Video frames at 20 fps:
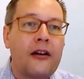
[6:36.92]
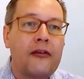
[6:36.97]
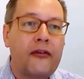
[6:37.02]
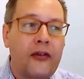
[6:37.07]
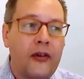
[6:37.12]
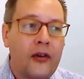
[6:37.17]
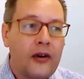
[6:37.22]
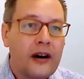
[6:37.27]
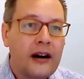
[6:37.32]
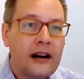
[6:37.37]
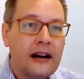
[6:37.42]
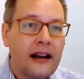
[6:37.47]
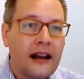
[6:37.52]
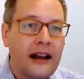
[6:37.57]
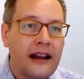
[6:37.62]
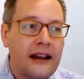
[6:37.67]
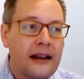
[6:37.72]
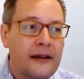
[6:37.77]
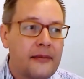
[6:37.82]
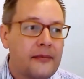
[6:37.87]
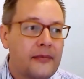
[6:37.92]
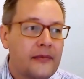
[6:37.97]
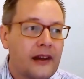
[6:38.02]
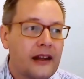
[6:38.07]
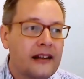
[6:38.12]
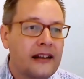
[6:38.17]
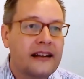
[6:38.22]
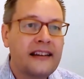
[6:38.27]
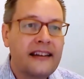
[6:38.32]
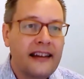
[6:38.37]
For
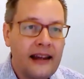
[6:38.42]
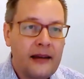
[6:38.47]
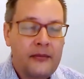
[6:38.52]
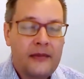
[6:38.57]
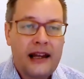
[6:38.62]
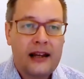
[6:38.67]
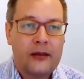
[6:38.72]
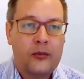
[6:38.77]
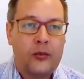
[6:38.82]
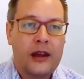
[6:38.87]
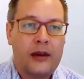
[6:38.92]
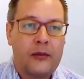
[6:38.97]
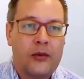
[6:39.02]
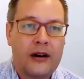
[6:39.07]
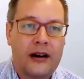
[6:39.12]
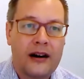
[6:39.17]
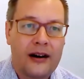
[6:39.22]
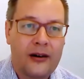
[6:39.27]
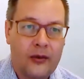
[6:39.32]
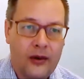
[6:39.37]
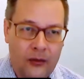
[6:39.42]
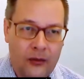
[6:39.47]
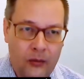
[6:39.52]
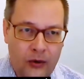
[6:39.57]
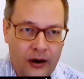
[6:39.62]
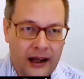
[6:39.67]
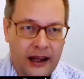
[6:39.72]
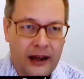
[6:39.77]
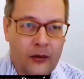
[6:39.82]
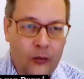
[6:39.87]
the team that we were
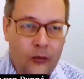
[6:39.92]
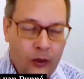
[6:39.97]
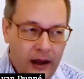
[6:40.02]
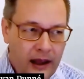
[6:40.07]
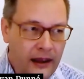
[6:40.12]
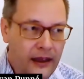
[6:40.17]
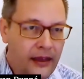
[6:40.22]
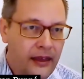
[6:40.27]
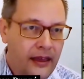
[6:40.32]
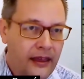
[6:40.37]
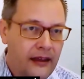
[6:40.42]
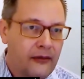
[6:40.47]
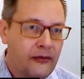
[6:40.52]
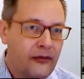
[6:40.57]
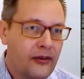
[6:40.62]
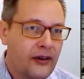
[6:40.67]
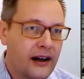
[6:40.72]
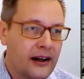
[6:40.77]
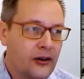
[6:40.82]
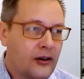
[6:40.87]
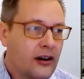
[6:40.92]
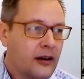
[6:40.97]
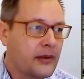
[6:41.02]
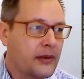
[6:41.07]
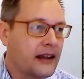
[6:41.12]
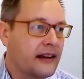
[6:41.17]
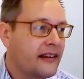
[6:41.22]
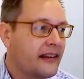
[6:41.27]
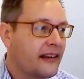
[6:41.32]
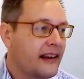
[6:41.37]
working with for
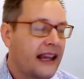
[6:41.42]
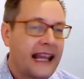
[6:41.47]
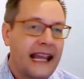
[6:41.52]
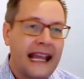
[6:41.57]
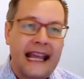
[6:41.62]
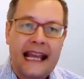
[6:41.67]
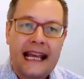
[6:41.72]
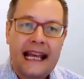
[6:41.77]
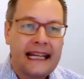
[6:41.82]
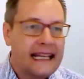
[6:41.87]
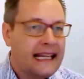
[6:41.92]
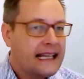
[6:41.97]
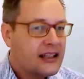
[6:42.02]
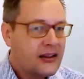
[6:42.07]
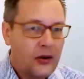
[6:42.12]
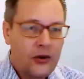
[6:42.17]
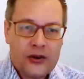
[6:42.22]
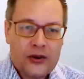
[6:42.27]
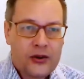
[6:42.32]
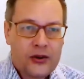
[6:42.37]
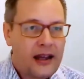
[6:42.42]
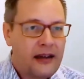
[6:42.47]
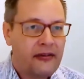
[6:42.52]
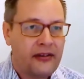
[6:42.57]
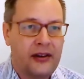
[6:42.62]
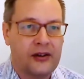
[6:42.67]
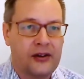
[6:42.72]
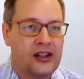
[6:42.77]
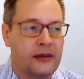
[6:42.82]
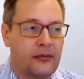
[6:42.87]
InOrbit, this also have
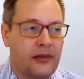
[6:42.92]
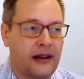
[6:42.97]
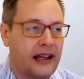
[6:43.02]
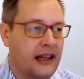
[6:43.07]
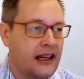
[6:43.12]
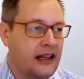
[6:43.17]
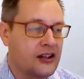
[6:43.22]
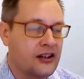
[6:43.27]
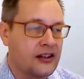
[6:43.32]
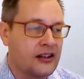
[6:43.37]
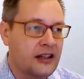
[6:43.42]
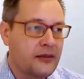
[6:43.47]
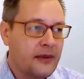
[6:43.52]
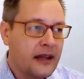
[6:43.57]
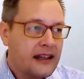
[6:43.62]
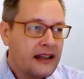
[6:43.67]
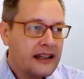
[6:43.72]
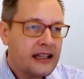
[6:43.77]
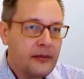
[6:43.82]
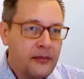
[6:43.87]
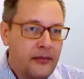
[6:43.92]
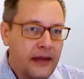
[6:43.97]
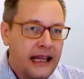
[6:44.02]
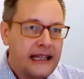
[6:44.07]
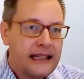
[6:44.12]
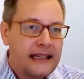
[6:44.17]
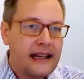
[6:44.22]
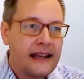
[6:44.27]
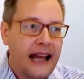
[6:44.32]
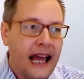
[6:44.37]
huge implications, because it
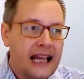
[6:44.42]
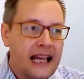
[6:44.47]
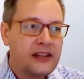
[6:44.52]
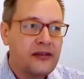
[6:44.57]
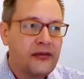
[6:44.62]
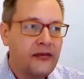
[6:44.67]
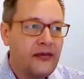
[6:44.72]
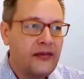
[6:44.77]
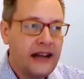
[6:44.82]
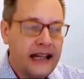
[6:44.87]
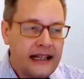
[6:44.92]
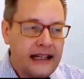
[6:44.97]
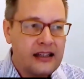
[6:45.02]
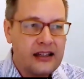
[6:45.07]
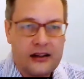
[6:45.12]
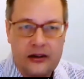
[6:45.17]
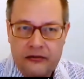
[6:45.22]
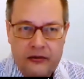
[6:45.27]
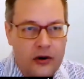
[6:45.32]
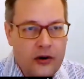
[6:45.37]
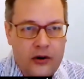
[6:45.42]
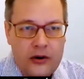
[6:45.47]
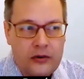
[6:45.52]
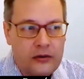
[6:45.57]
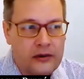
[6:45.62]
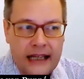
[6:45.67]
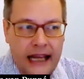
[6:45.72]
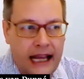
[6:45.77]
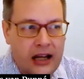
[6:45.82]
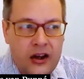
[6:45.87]
means that as fleets
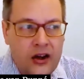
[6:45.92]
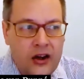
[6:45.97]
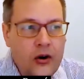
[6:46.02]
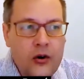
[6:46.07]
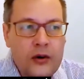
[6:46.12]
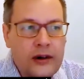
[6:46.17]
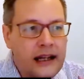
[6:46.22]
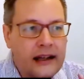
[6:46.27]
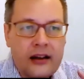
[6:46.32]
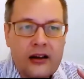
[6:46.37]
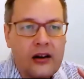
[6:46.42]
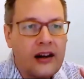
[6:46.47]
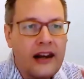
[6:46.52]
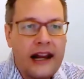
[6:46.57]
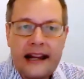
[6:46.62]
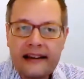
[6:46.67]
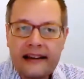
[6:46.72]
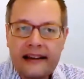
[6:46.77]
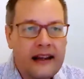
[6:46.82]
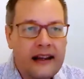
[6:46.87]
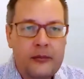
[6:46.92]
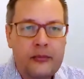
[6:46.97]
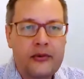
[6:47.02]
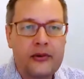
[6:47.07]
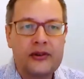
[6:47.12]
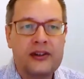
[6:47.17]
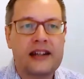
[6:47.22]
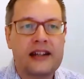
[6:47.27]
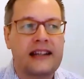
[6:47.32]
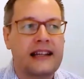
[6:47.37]
grow, they know that collecting and
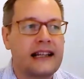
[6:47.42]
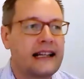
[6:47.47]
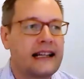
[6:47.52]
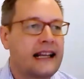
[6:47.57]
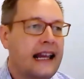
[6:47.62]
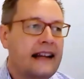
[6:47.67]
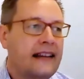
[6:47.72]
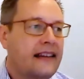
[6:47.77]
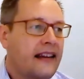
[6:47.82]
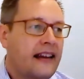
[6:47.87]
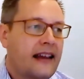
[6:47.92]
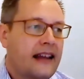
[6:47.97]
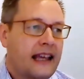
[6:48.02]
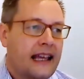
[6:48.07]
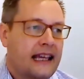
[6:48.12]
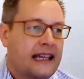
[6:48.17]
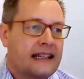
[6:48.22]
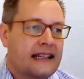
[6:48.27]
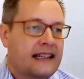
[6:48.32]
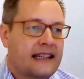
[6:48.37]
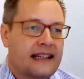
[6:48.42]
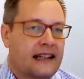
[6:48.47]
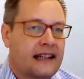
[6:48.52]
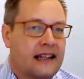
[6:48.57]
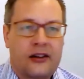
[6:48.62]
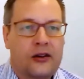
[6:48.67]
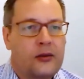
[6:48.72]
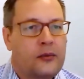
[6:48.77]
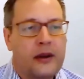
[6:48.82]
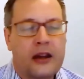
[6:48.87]
processing data
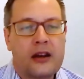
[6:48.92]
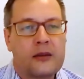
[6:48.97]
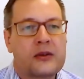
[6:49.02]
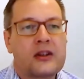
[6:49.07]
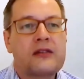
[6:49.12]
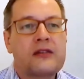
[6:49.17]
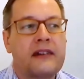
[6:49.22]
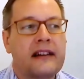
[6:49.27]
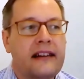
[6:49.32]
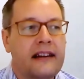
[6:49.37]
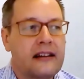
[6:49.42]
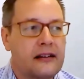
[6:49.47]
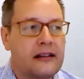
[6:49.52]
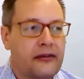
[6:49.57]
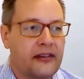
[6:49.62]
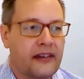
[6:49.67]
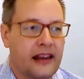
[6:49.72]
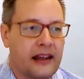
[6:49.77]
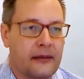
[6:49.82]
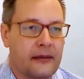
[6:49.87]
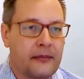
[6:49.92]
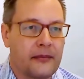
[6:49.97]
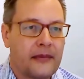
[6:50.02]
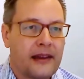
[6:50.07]
becomes critical for them.